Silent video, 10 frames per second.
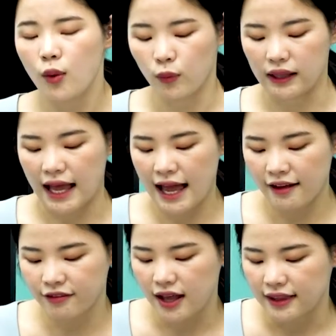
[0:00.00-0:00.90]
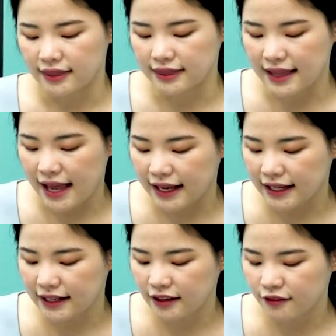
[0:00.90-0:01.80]
will have
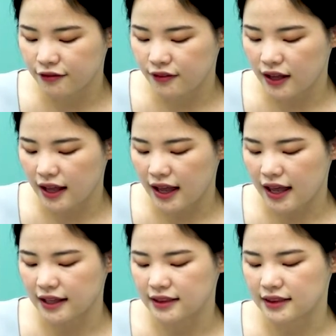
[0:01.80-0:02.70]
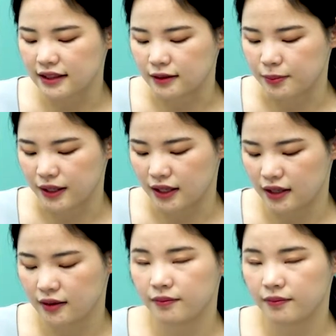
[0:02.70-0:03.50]
negative enthalpy.